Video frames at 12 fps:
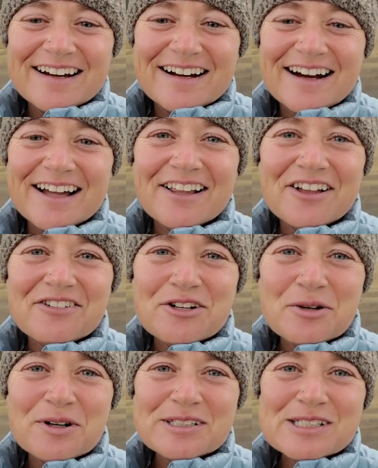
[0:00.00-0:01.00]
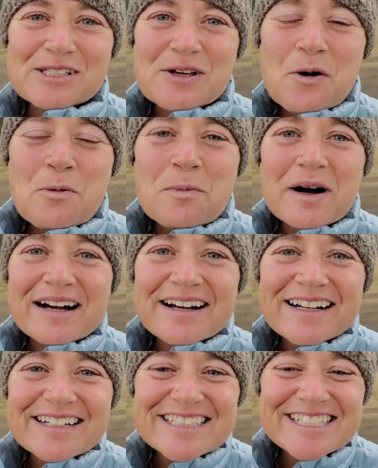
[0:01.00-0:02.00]
I love you all so
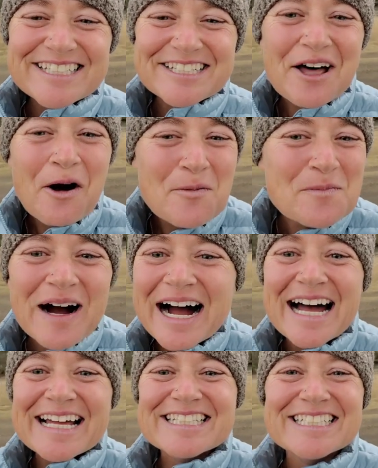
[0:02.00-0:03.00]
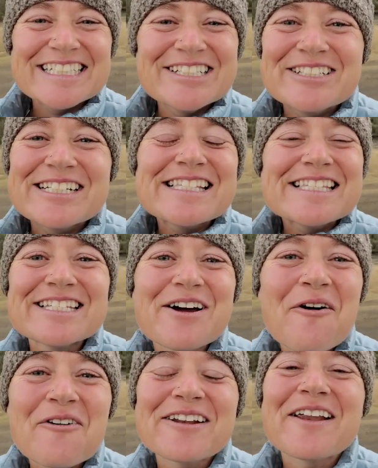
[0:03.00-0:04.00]
much, so much. You just
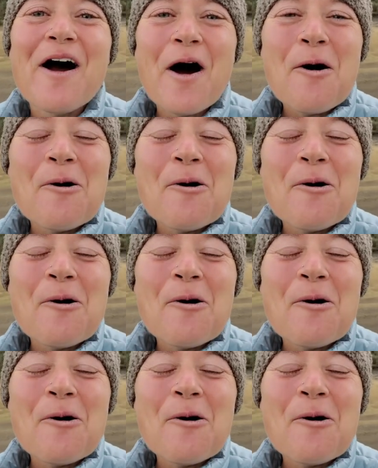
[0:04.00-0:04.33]
don't know